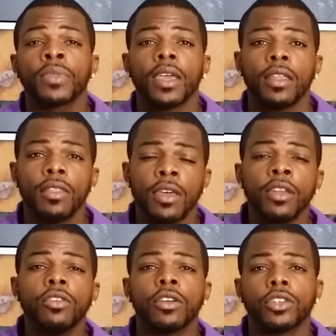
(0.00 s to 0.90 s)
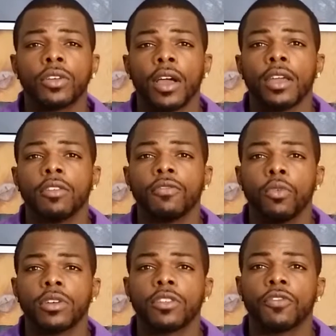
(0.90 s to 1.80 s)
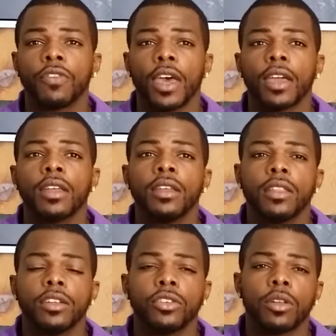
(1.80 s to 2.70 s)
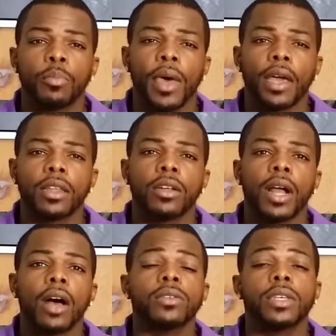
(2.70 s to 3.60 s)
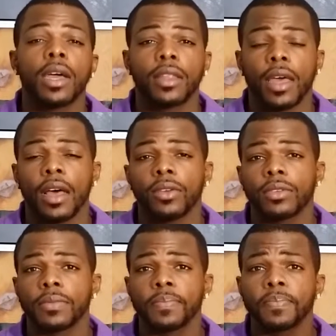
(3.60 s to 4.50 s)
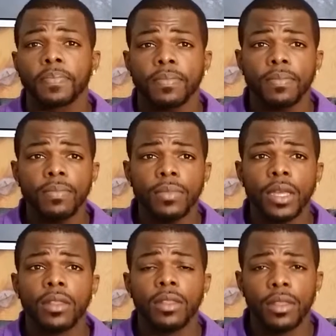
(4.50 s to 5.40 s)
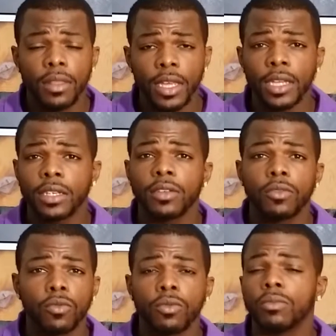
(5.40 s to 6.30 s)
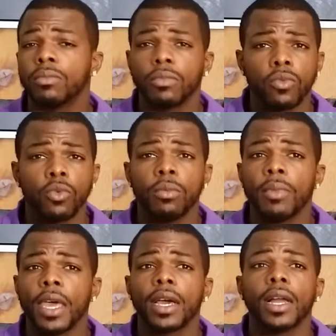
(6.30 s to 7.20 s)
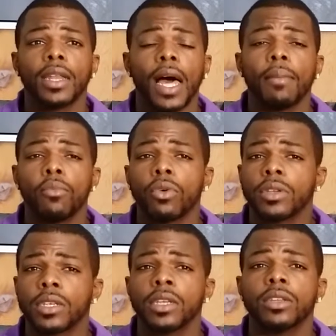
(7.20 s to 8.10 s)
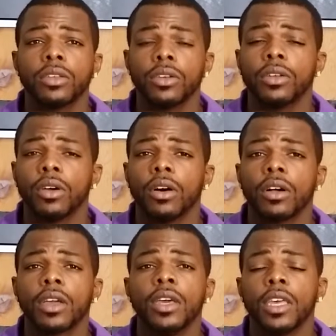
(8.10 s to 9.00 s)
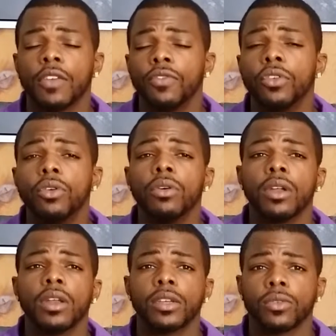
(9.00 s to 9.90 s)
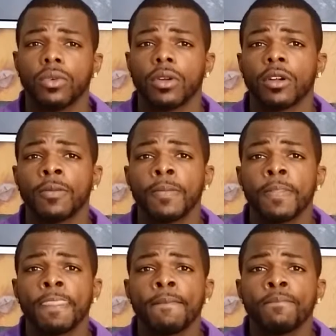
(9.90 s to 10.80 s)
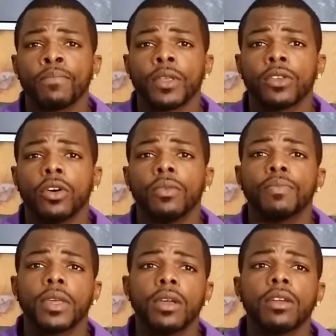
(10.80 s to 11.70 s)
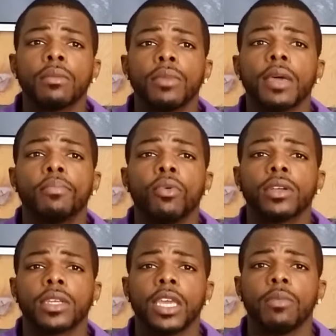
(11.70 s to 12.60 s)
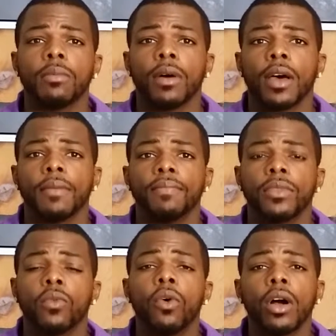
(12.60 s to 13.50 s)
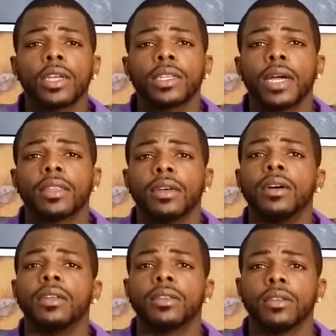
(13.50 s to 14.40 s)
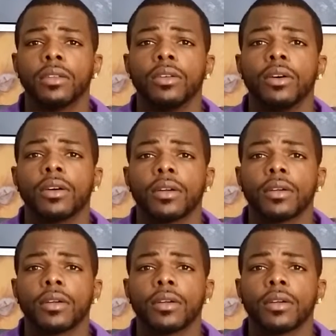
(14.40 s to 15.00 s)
and then you can try and enforce the fact that you're the pack leader outside the house. This will make a lot more sense to your dog if you do it in this order. So here are the main points to keep in mind. The walk is like the hunt to the dog.